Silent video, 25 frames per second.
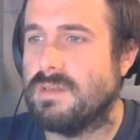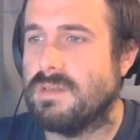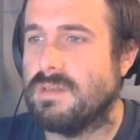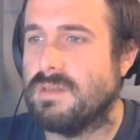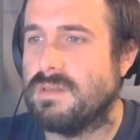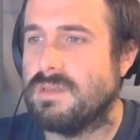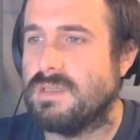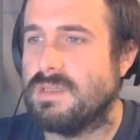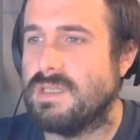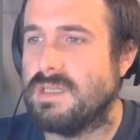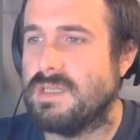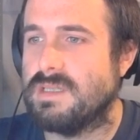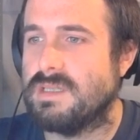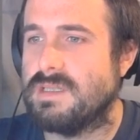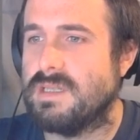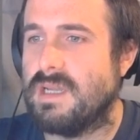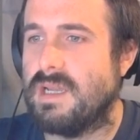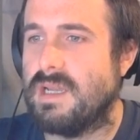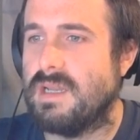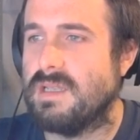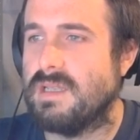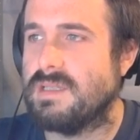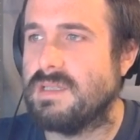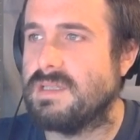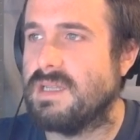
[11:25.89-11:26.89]
See, it's
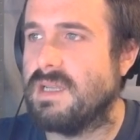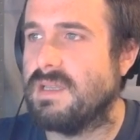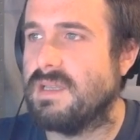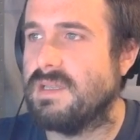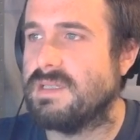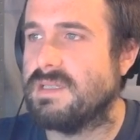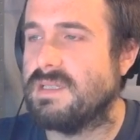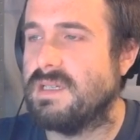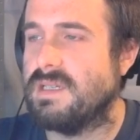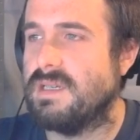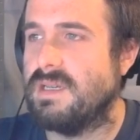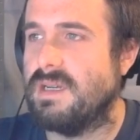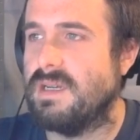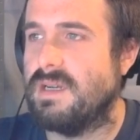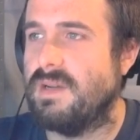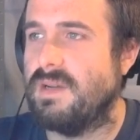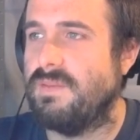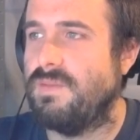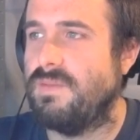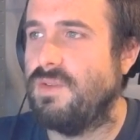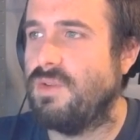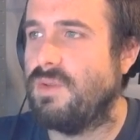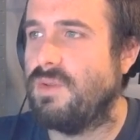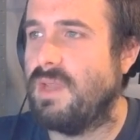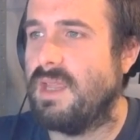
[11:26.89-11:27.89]
not listed here. If
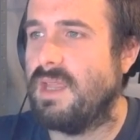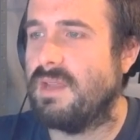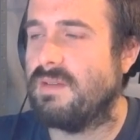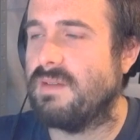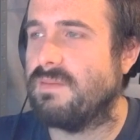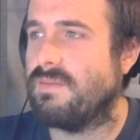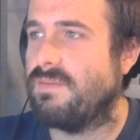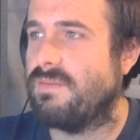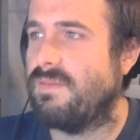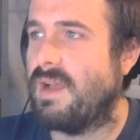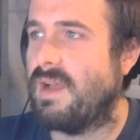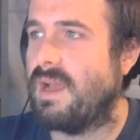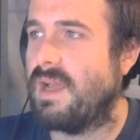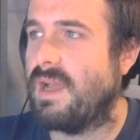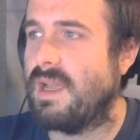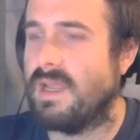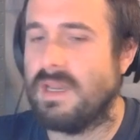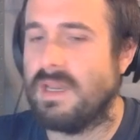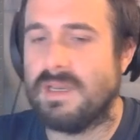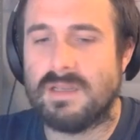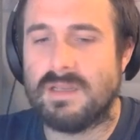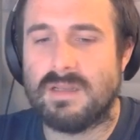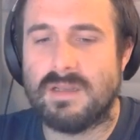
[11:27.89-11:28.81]
you can't find